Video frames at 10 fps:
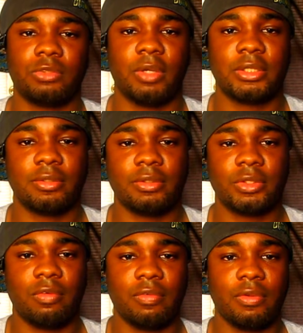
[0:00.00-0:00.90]
wrestlers
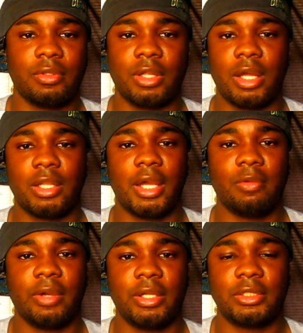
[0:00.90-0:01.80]
over the
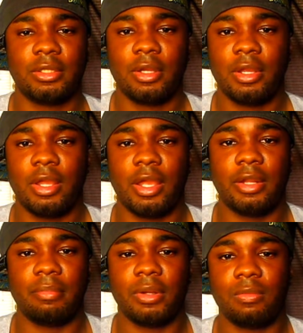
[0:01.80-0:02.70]
lightweights and
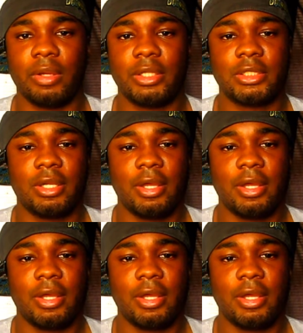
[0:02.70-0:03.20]
the middleweights.